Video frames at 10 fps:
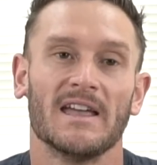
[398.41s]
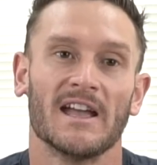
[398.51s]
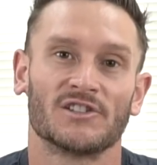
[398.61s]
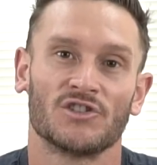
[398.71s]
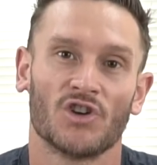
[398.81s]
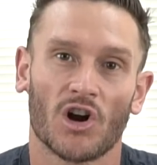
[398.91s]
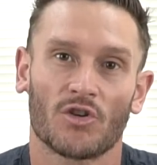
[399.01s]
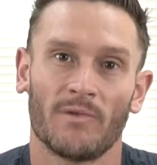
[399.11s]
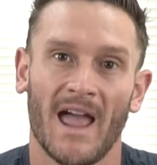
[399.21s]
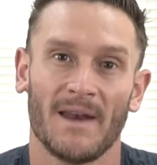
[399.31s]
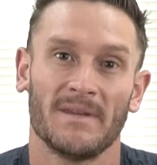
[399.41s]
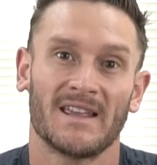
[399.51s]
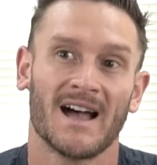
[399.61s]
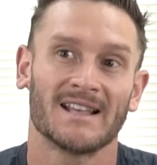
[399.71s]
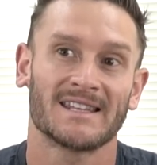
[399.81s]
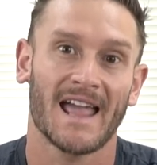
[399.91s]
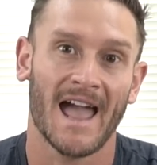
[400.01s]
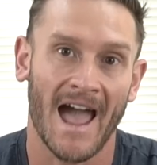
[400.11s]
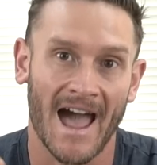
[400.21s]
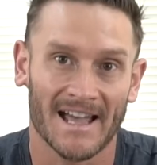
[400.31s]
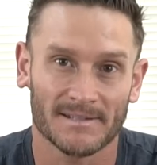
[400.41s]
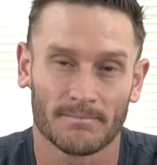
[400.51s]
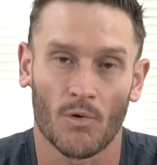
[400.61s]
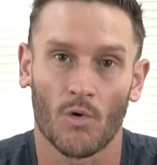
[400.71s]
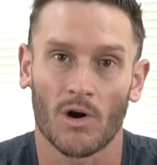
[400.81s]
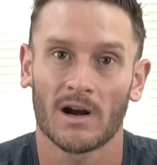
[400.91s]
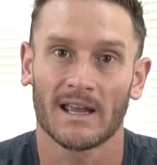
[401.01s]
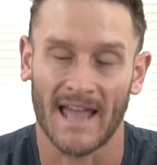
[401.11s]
It's dark red because it has more